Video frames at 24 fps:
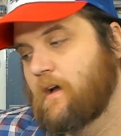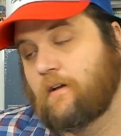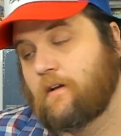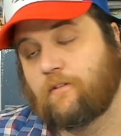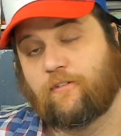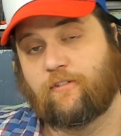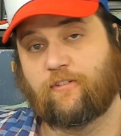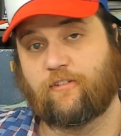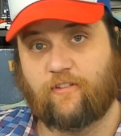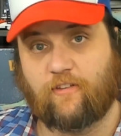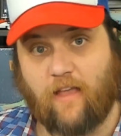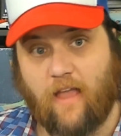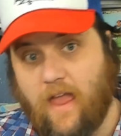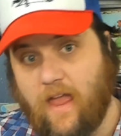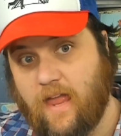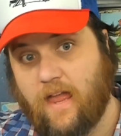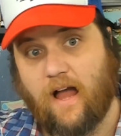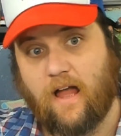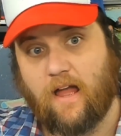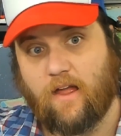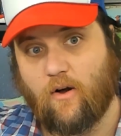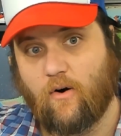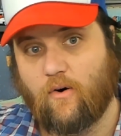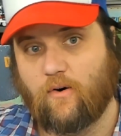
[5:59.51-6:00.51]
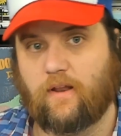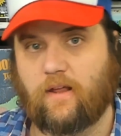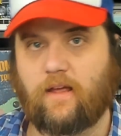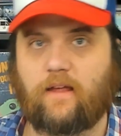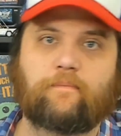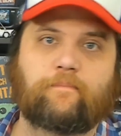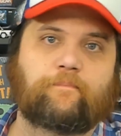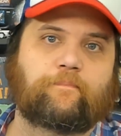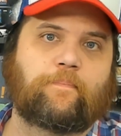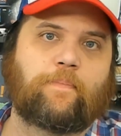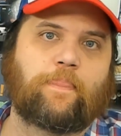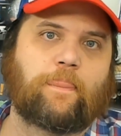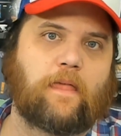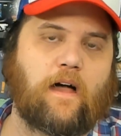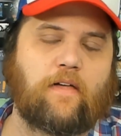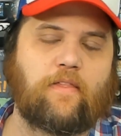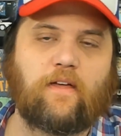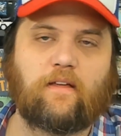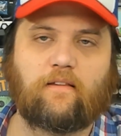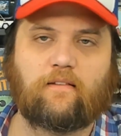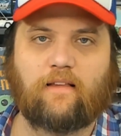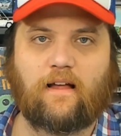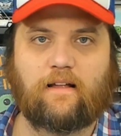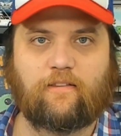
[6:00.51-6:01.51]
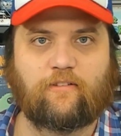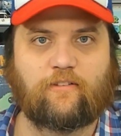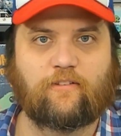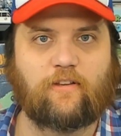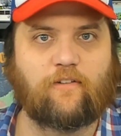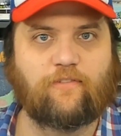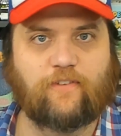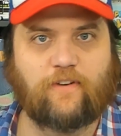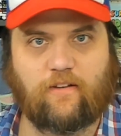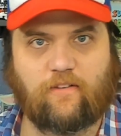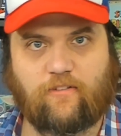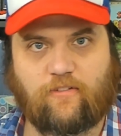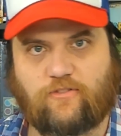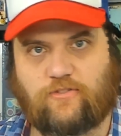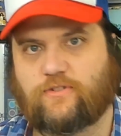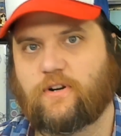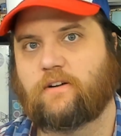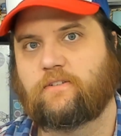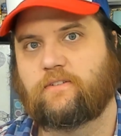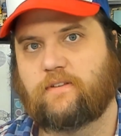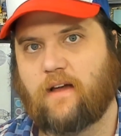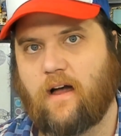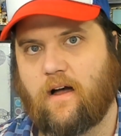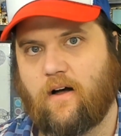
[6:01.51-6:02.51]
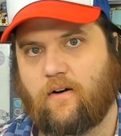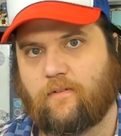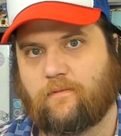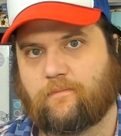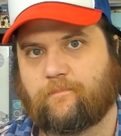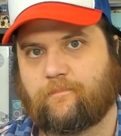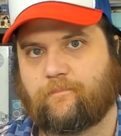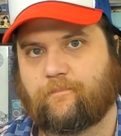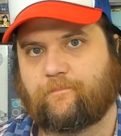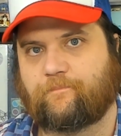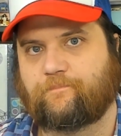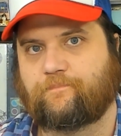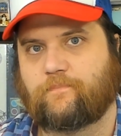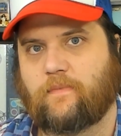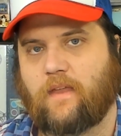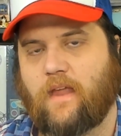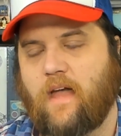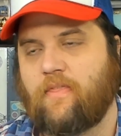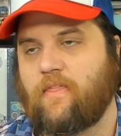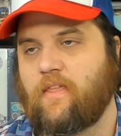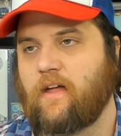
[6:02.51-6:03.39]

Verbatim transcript: say I own it, and then let stuff get struck down. And